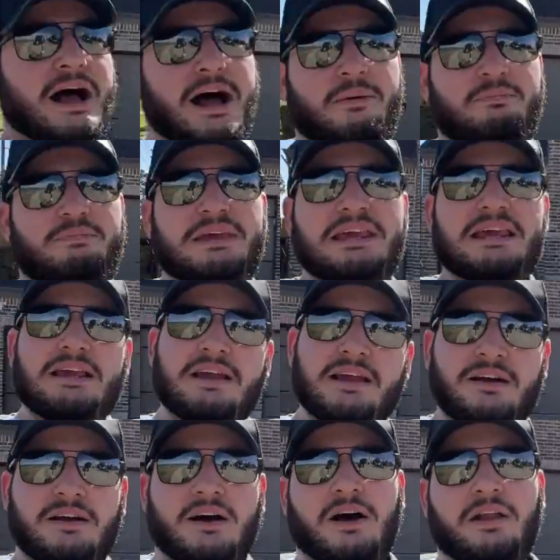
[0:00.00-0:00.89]
peak
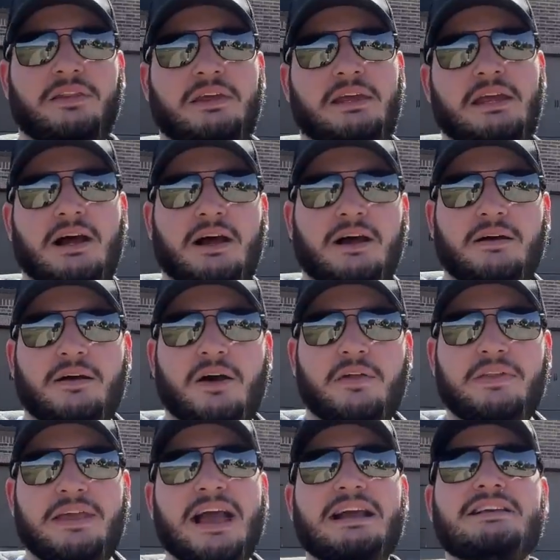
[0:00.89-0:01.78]
on
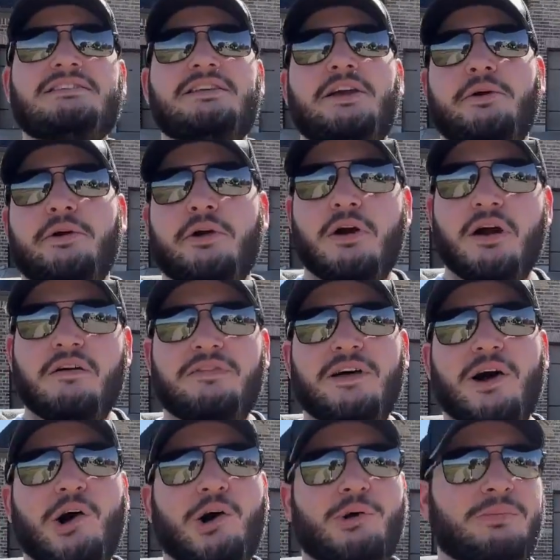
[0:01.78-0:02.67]
the exterior of
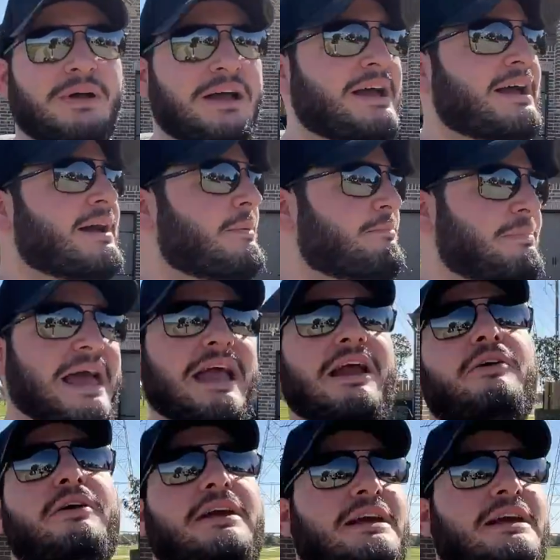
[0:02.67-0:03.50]
the home, Perry